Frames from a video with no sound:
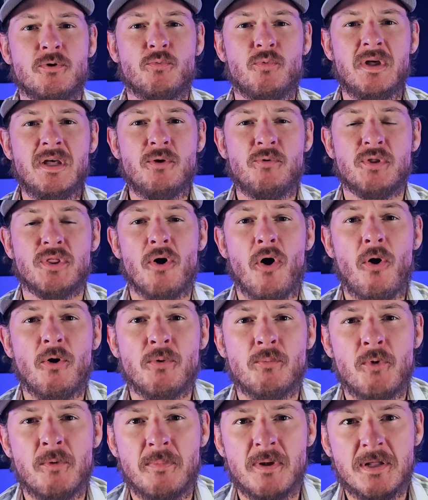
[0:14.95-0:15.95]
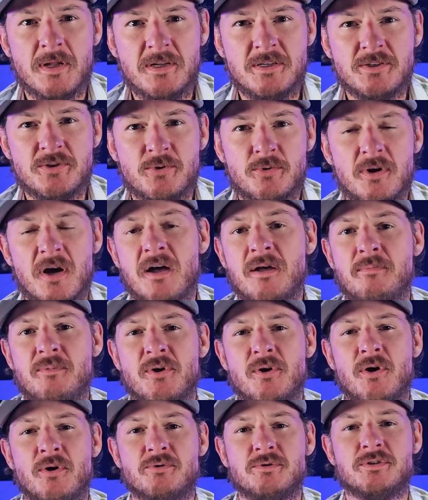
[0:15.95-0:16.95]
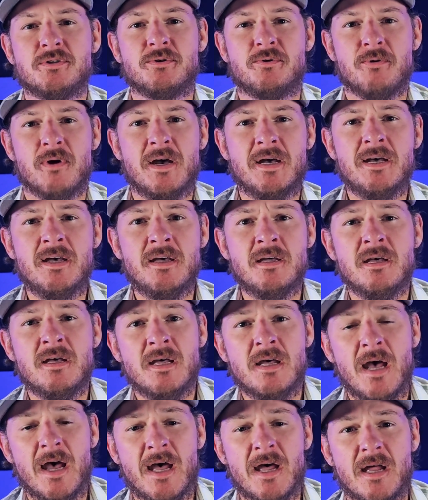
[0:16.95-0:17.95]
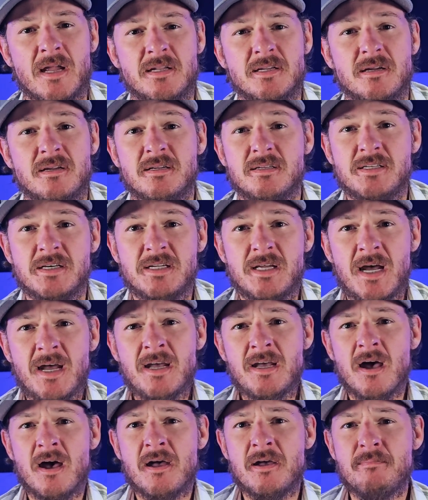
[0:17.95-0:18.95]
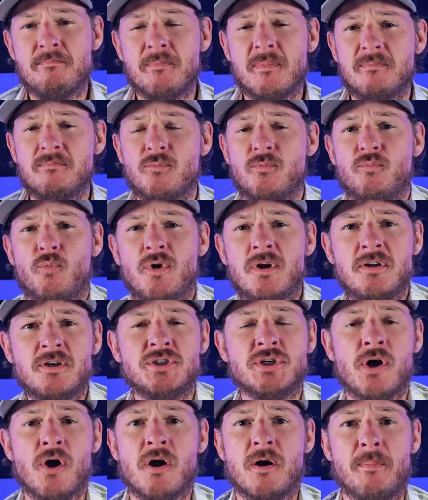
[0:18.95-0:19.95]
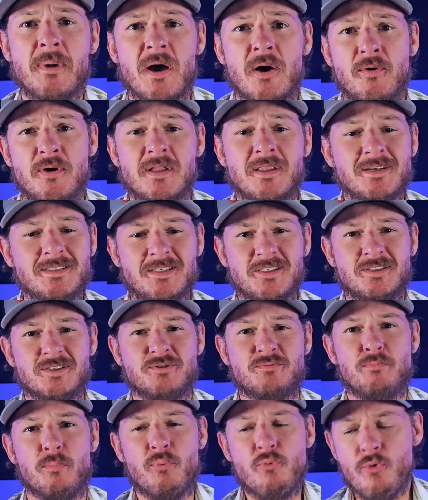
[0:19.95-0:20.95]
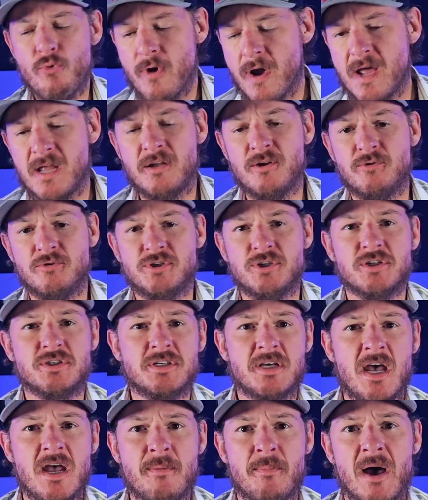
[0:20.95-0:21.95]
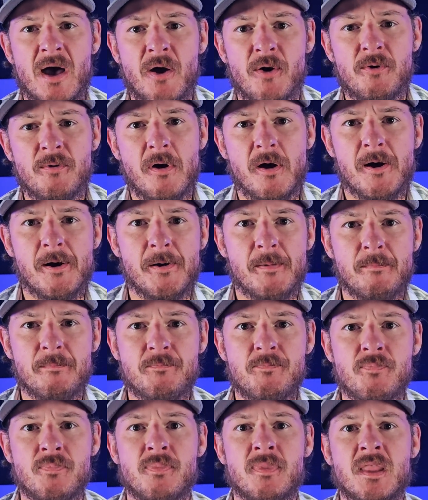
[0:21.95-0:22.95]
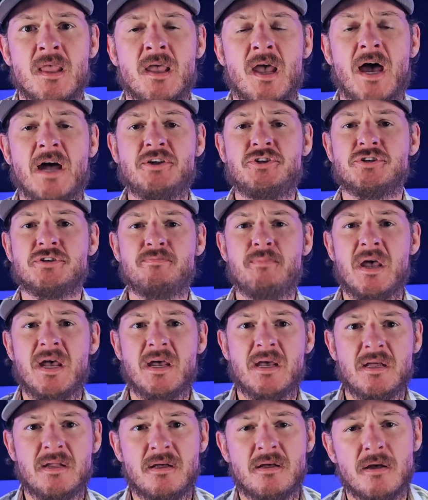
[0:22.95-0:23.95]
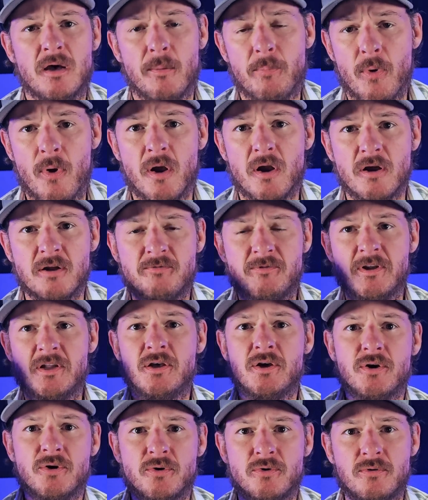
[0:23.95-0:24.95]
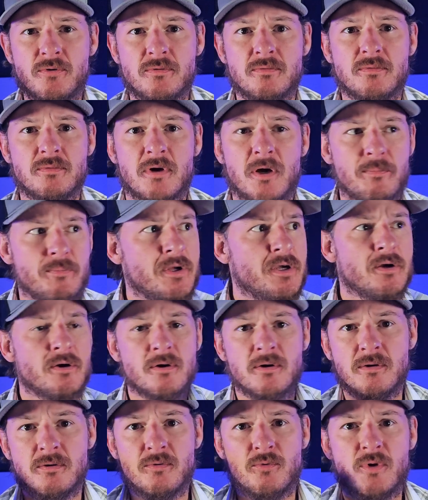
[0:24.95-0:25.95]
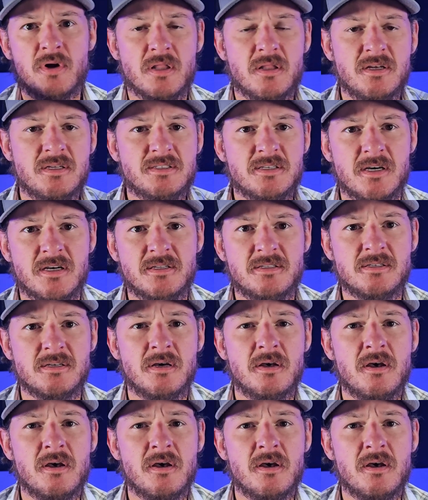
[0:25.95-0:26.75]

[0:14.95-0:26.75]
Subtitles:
Week with AutoMobility Store. I am your host, Greg, and today I'm wanting to talk about, and this is brand new, just came out. I just made a product video up here, one of these sides,